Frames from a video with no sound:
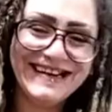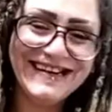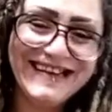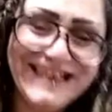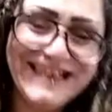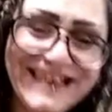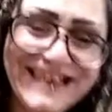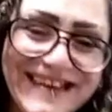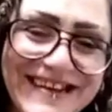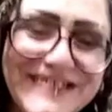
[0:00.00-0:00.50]
No,
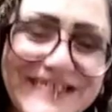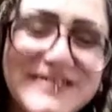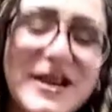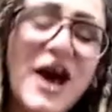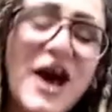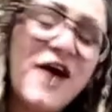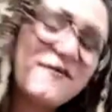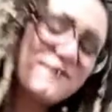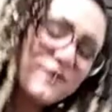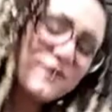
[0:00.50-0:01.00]

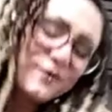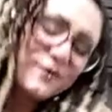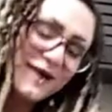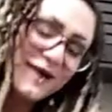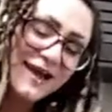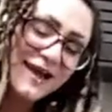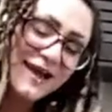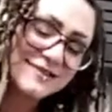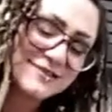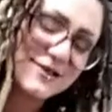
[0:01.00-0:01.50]
for
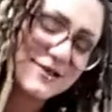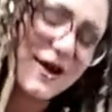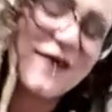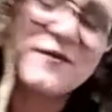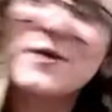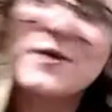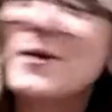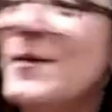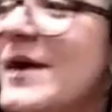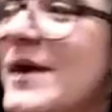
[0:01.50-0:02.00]
real, so
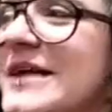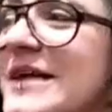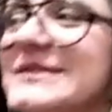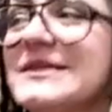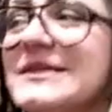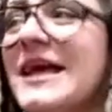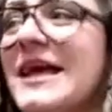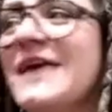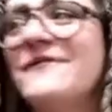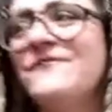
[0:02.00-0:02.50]
everyone wanted
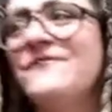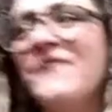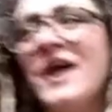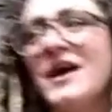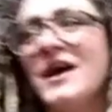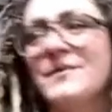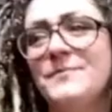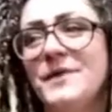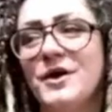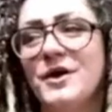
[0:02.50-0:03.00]
to like
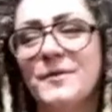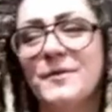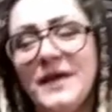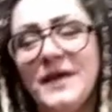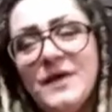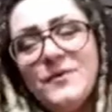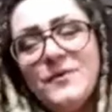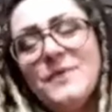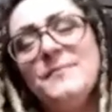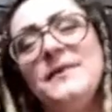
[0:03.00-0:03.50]
fuck me or
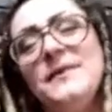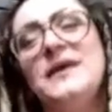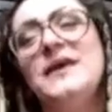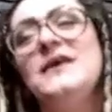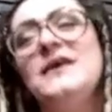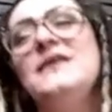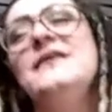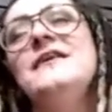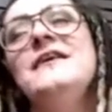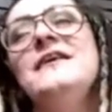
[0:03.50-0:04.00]
be with
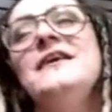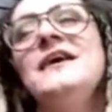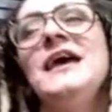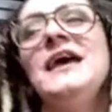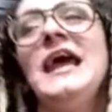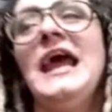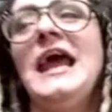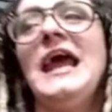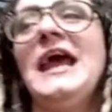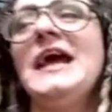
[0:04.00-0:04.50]
me.
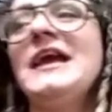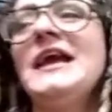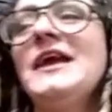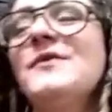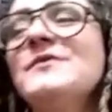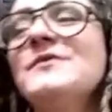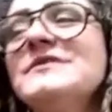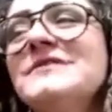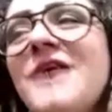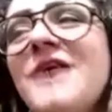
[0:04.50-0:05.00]
And it
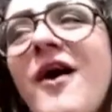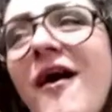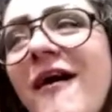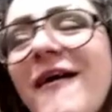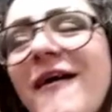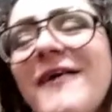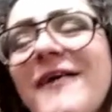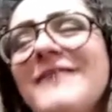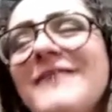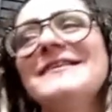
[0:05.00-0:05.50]
was
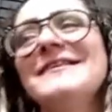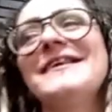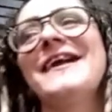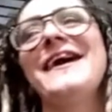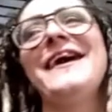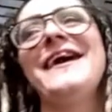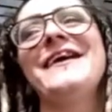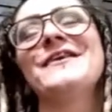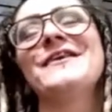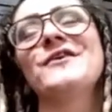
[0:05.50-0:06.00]
hard that I
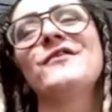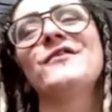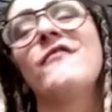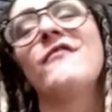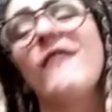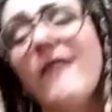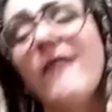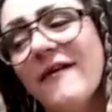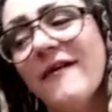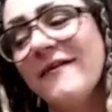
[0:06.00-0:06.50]
had a
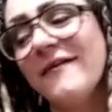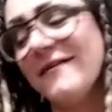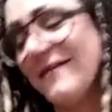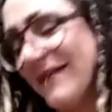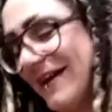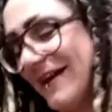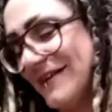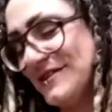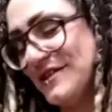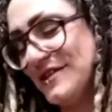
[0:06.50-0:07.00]

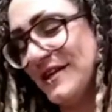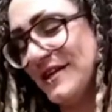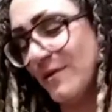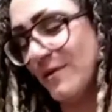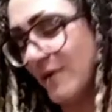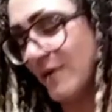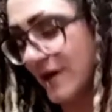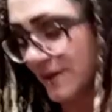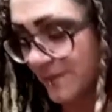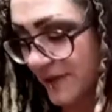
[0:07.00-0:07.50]
girl and she didn't
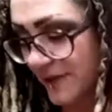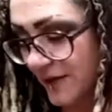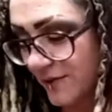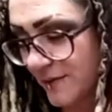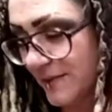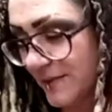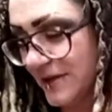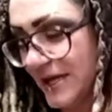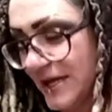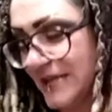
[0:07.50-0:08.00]
want to be with
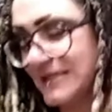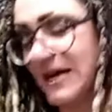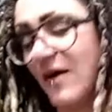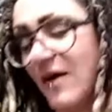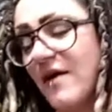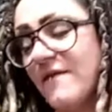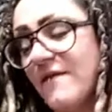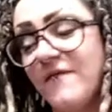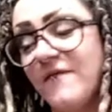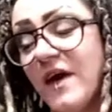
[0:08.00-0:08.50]
me. That's how
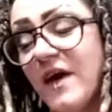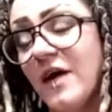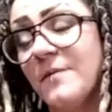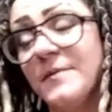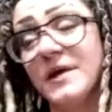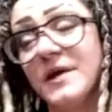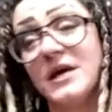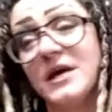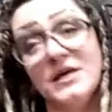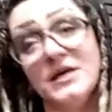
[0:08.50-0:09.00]
I felt,
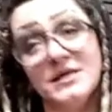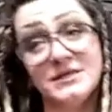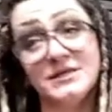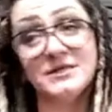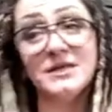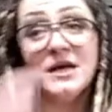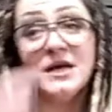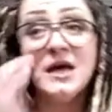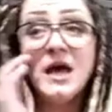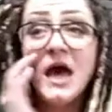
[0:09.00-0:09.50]
because
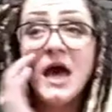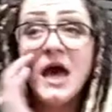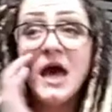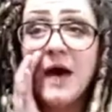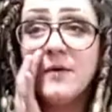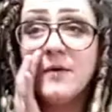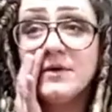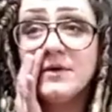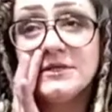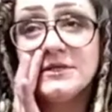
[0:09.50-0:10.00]
I
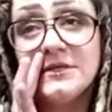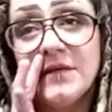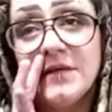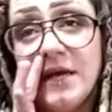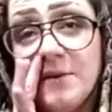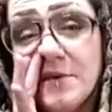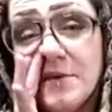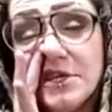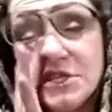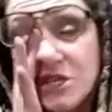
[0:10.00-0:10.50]
was
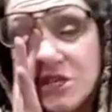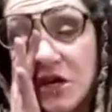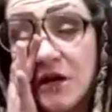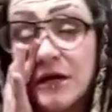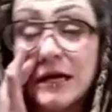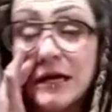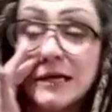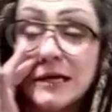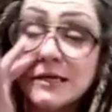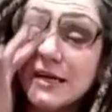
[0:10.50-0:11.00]
immature
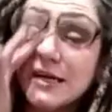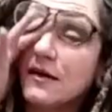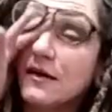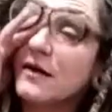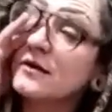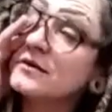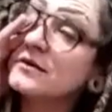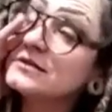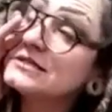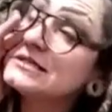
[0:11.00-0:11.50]
and I didn't
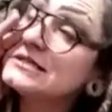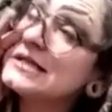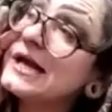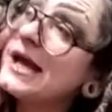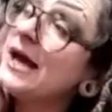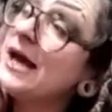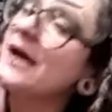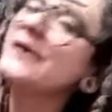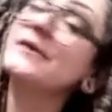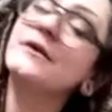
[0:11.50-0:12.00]

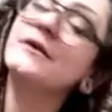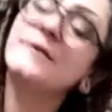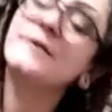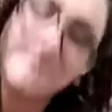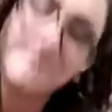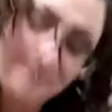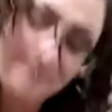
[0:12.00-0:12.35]
understand.